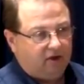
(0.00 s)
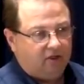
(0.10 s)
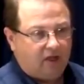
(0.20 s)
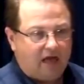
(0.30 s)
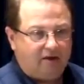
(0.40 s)

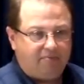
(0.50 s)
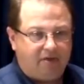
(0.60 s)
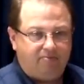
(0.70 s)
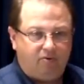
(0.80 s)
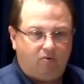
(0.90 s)
lot of
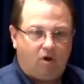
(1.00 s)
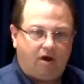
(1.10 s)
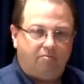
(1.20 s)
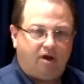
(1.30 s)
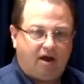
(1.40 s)
people
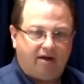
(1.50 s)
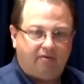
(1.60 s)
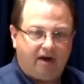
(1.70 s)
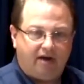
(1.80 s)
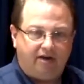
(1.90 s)
want to buy a
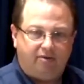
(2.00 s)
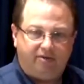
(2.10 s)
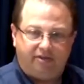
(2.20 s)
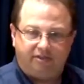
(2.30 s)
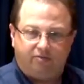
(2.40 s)
radio
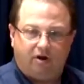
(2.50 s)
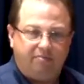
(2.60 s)
because they want